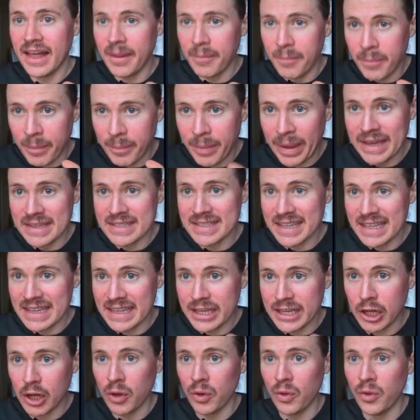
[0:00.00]
basically
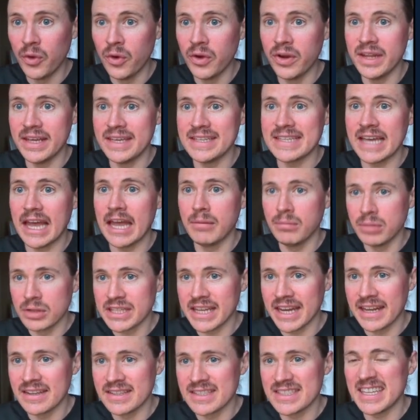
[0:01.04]
Claude is able to
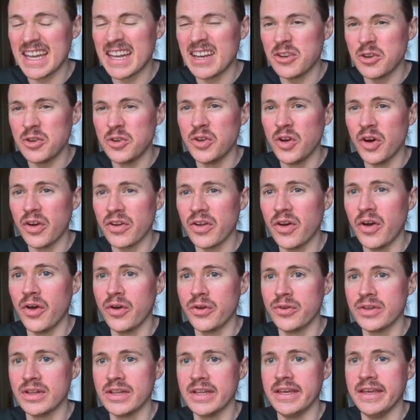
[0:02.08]
understand not
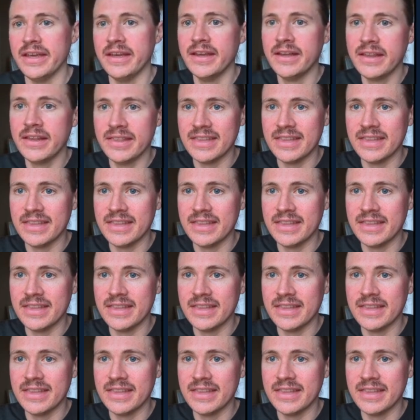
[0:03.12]
only